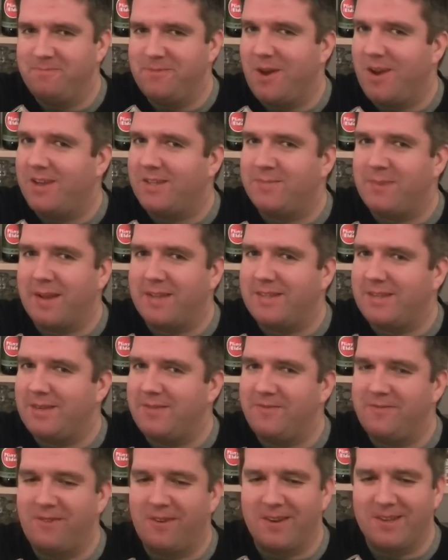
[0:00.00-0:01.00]
Not
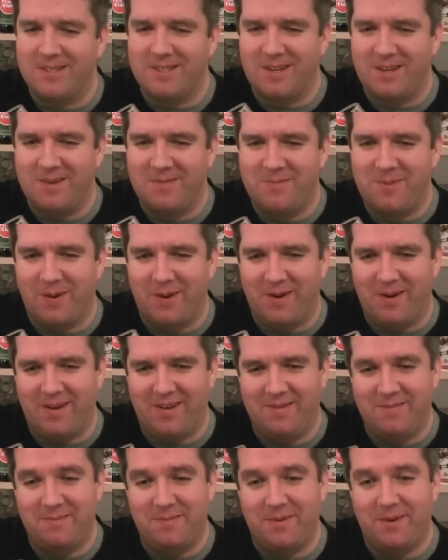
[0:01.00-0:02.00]
expecting Fuller's London
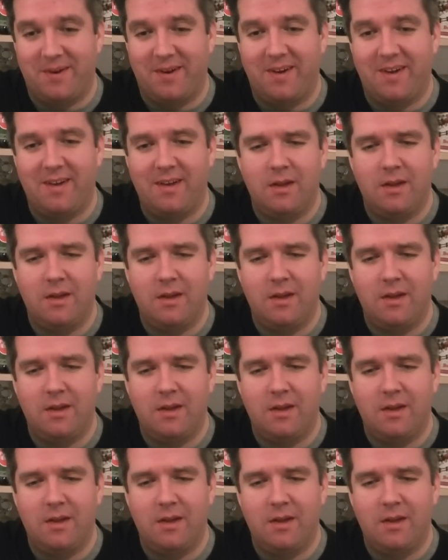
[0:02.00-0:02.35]
Porter, but